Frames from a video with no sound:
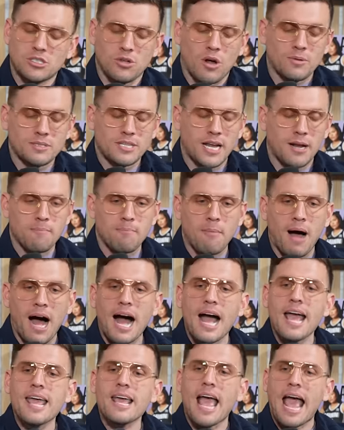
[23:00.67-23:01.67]
So I was like,
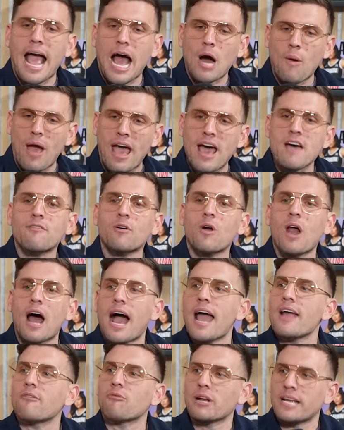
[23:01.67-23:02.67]
my, however
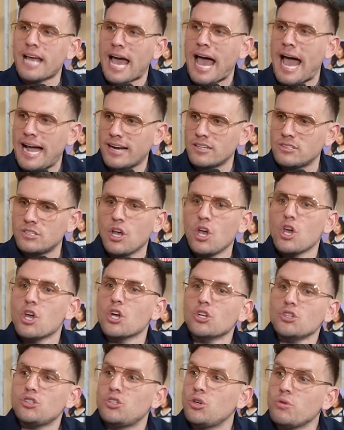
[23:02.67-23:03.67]
I react,
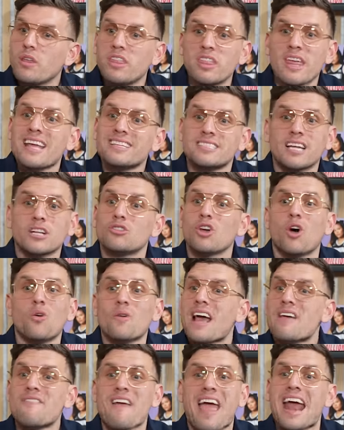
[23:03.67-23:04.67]
to things that
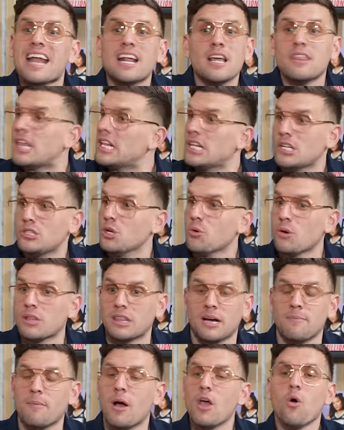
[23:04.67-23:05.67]
don't have anything to do with
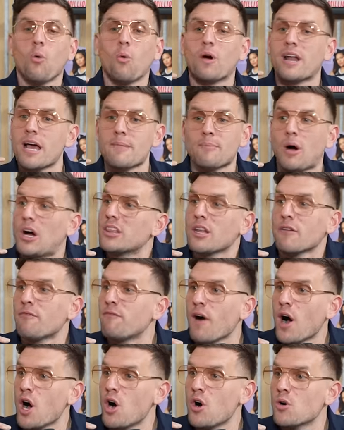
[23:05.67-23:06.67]
them. When I'm on the
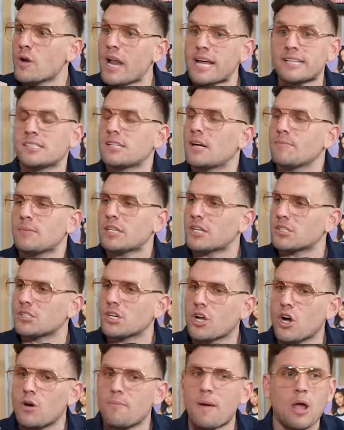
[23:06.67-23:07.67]
phone and something
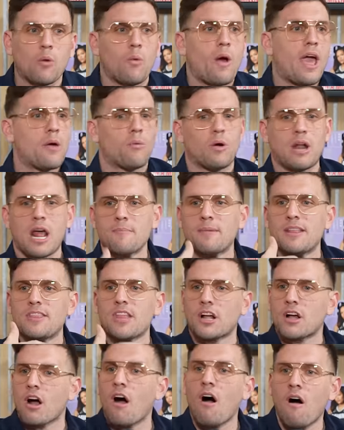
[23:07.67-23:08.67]
doesn't go my way, when I'm in
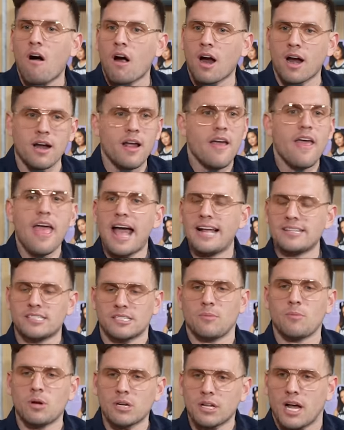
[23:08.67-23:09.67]
the car and
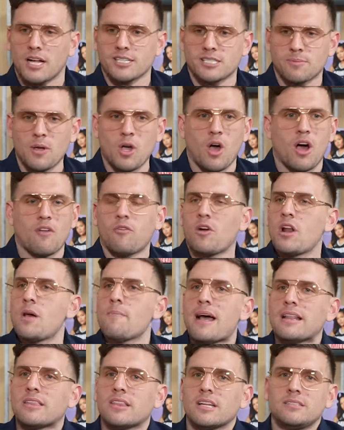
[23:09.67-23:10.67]
someone cuts me off, when
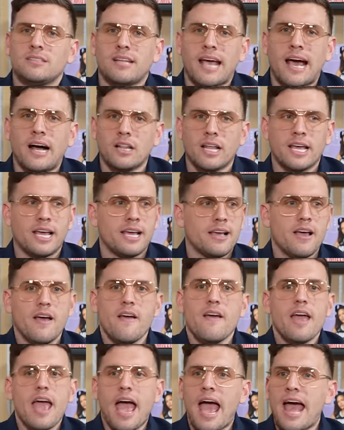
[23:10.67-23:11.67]
I'm at the deli
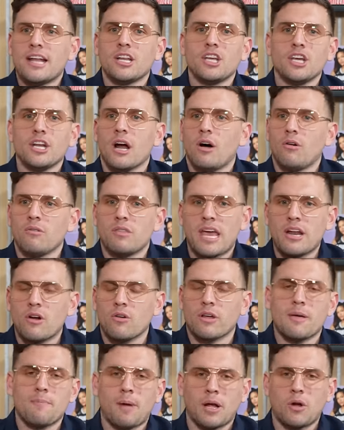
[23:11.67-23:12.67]
and you know they
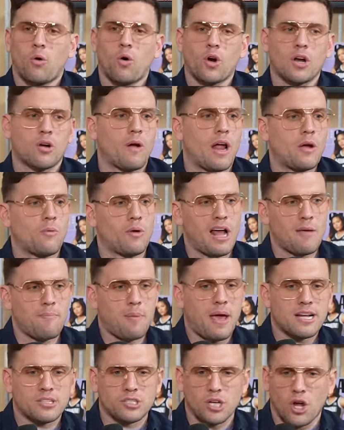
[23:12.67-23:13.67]
don't get my order right when i
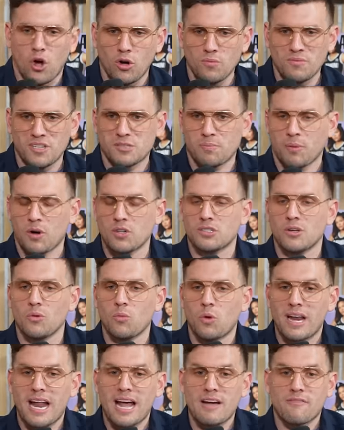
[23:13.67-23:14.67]
pass a homeless person
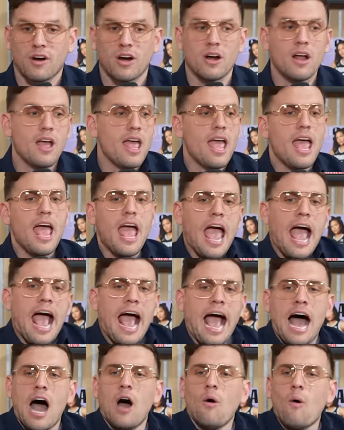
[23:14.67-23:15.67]
whatever
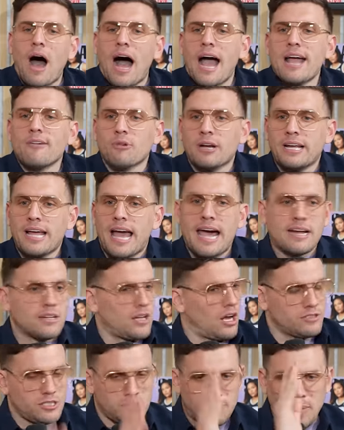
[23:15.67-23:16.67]
how i react
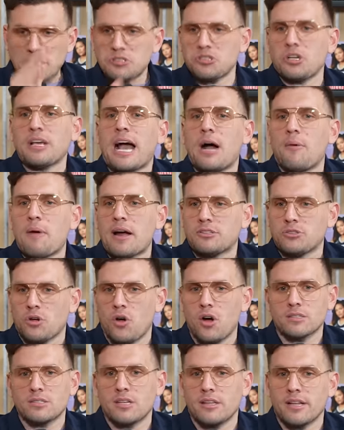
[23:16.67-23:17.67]
especially how i
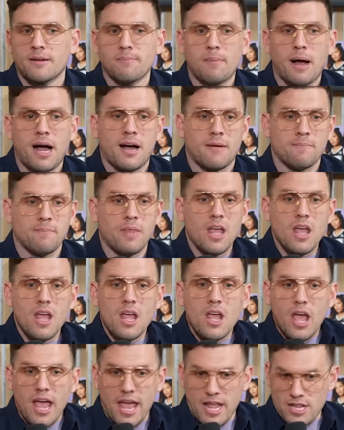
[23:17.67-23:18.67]
talk to their mom
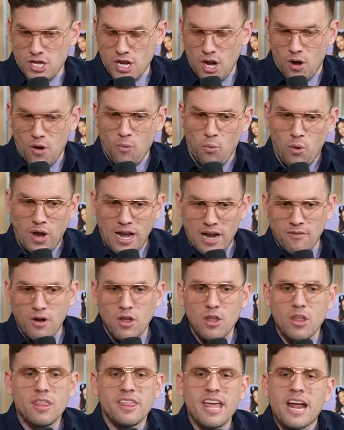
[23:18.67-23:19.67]
it, you know whatever
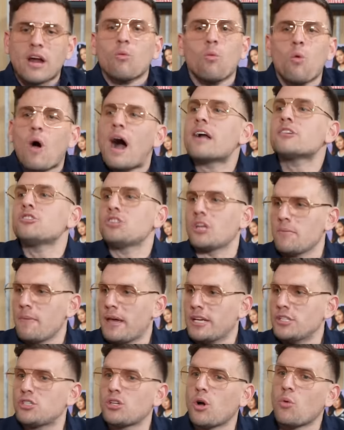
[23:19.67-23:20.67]
they're watching
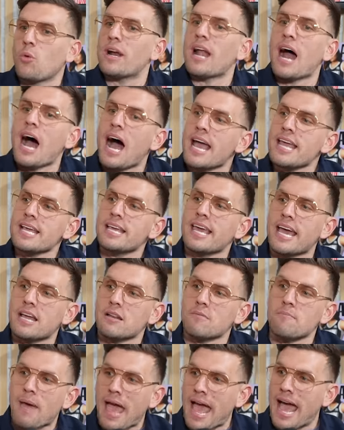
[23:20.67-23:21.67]
me so when i
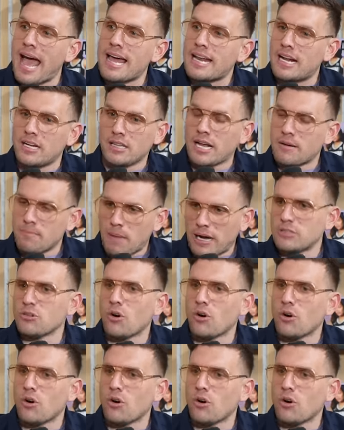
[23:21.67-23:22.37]
get mad at like my